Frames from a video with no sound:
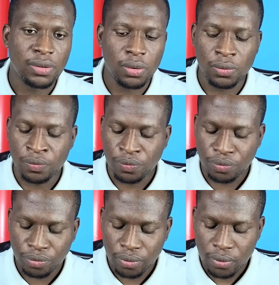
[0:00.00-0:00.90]
So
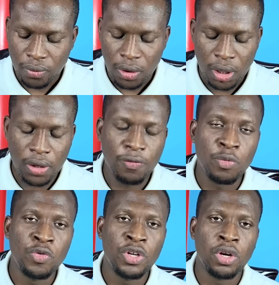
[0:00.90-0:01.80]
if
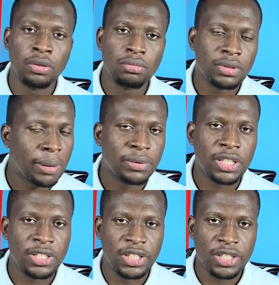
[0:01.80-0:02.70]
moving on,
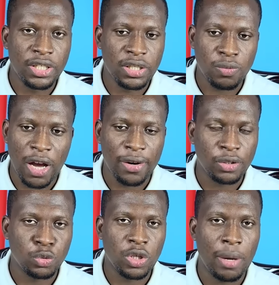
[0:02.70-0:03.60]
something changes, why
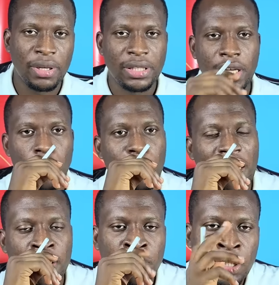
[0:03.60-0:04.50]
not? We'll come and tell you.
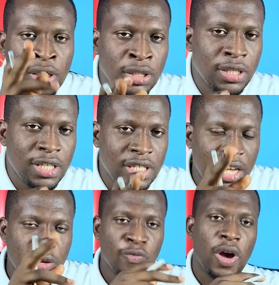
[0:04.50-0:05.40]
But this is the
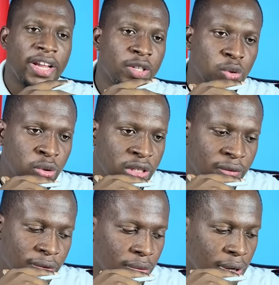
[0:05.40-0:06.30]
info I need to
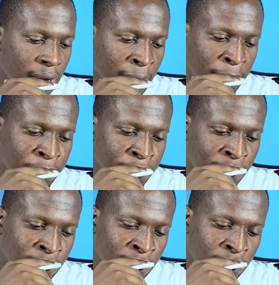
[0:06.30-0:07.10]
give you. From